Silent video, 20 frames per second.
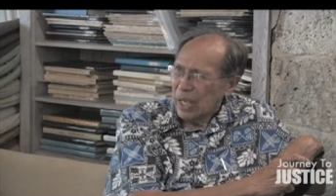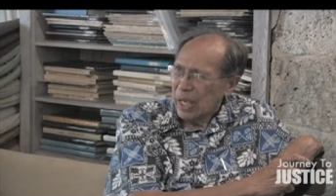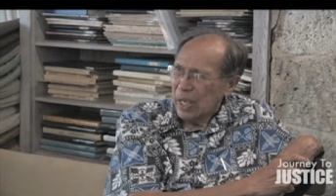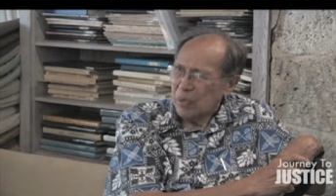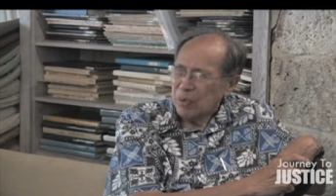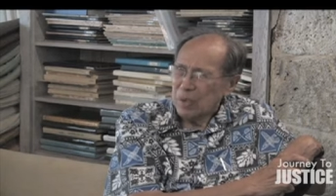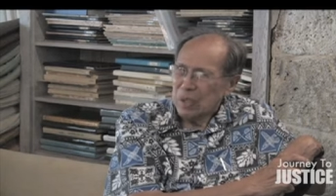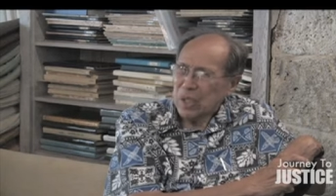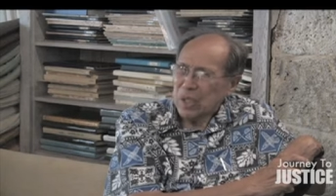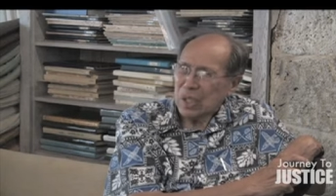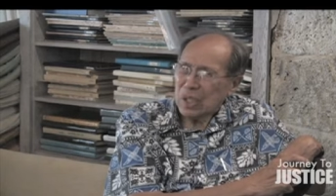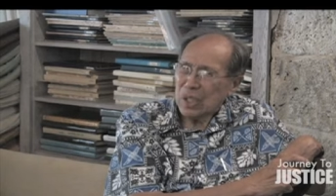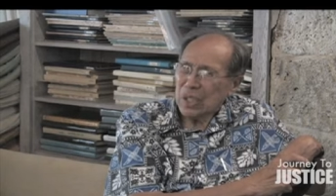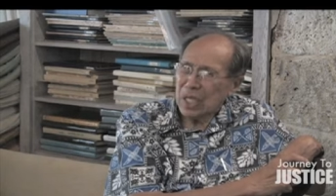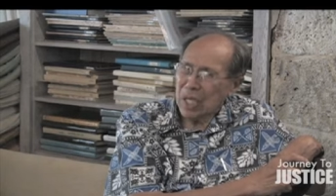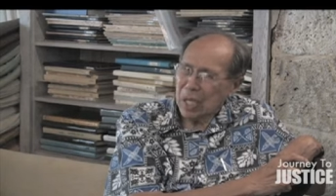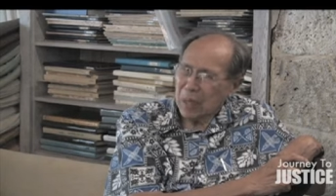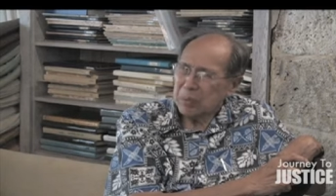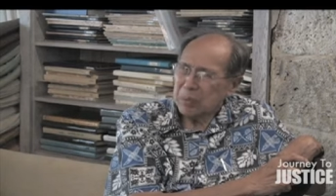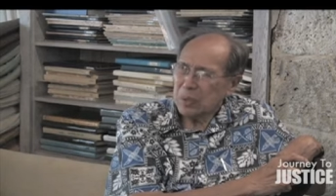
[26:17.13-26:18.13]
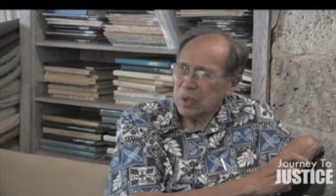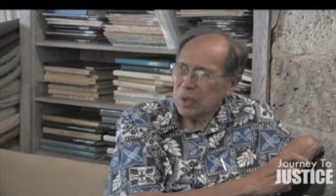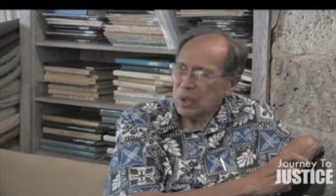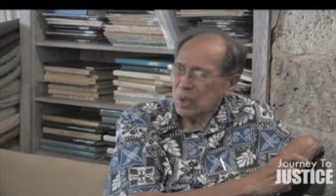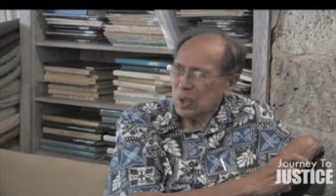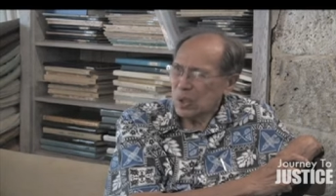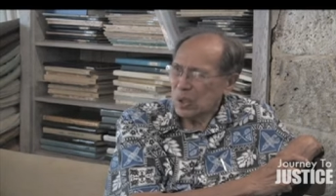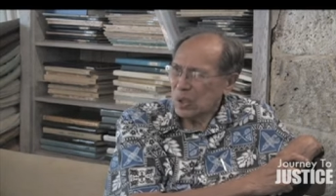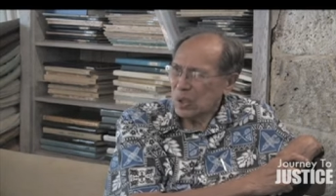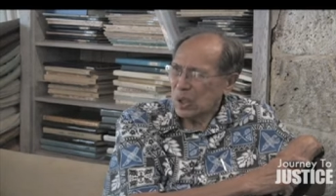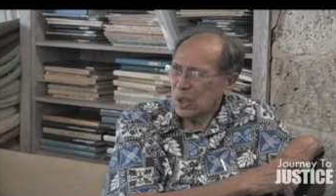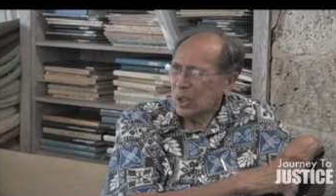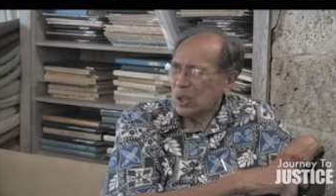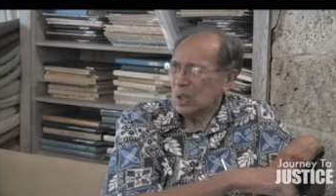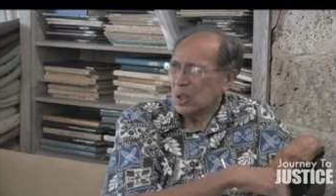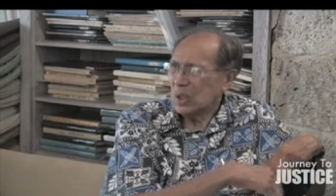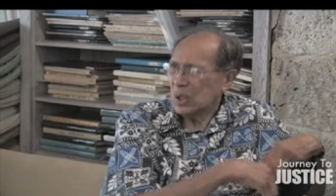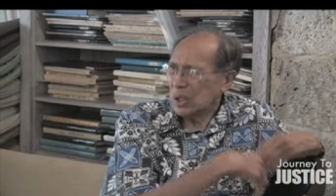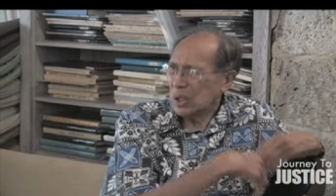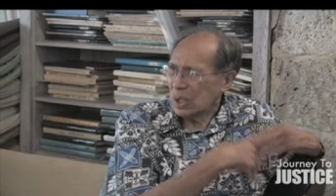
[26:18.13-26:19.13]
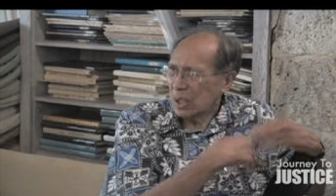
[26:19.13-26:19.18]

And we're not capitalists that are,